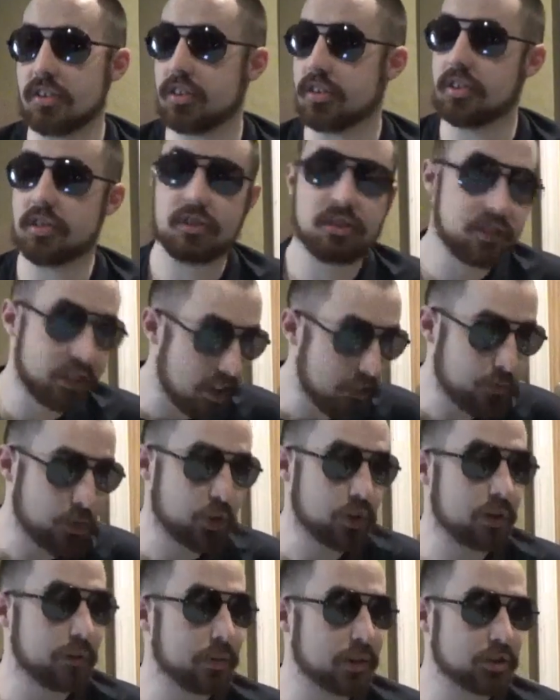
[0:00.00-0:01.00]
Several
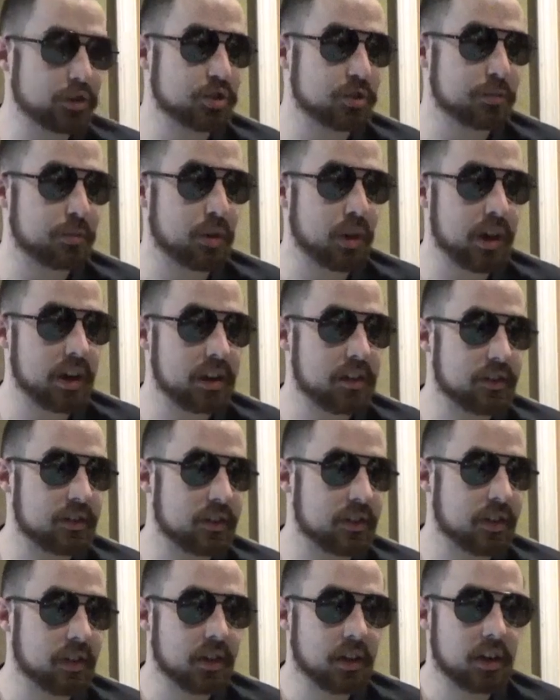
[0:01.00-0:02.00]
commercial breaks.